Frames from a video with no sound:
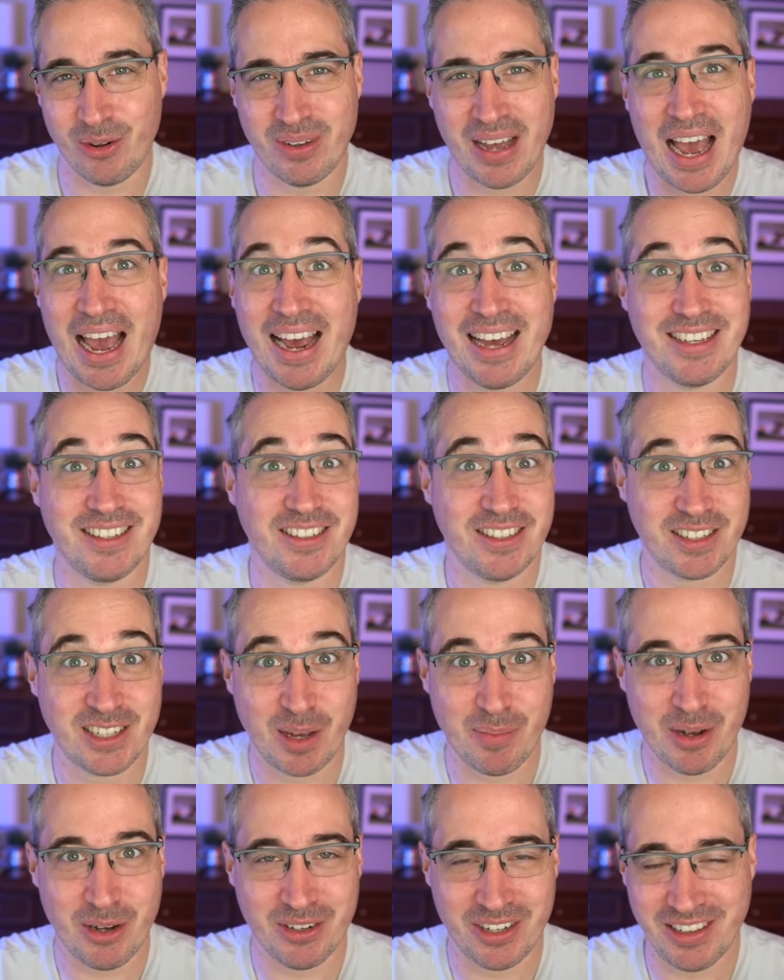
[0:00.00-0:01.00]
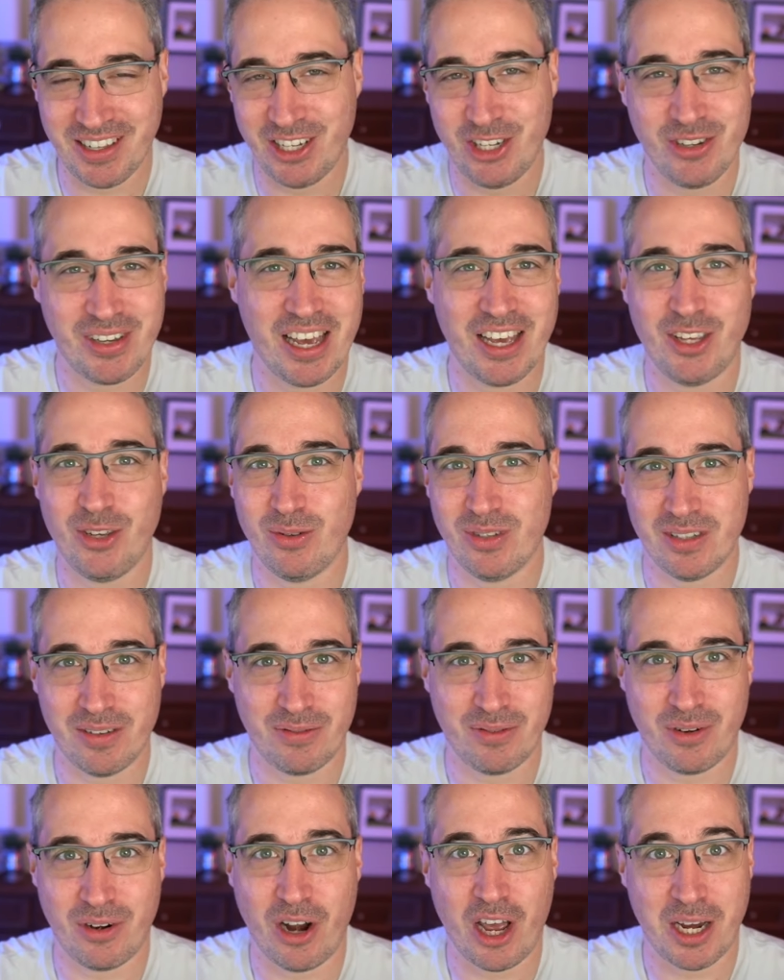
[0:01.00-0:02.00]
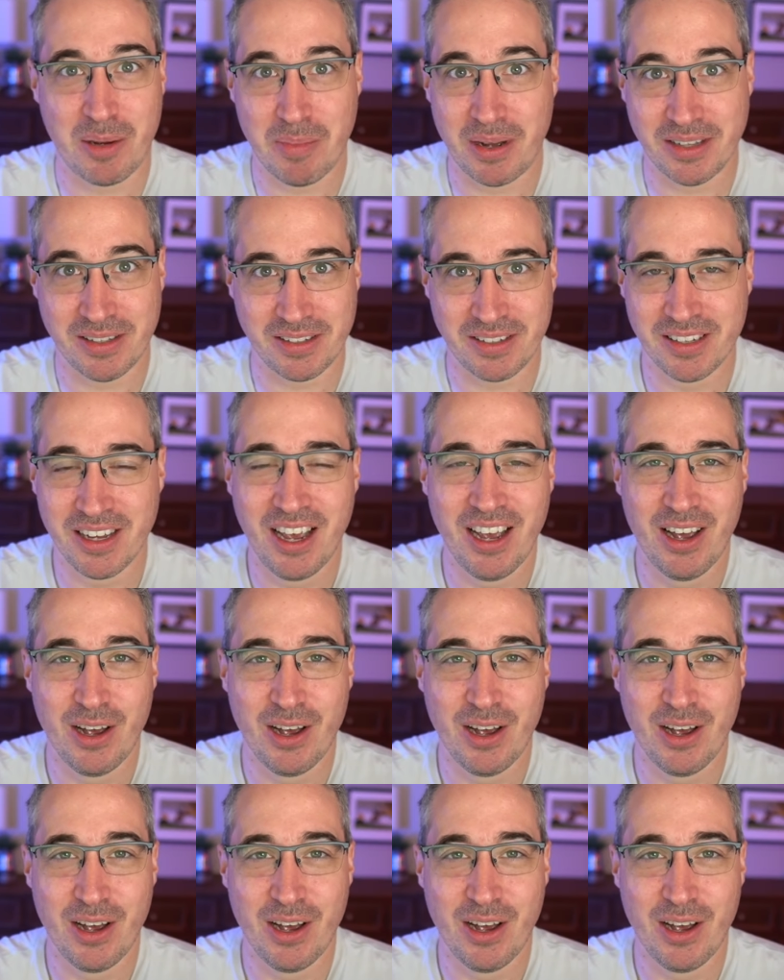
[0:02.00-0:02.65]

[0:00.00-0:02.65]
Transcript: you know, has this come out? And then you can't use it for nine months.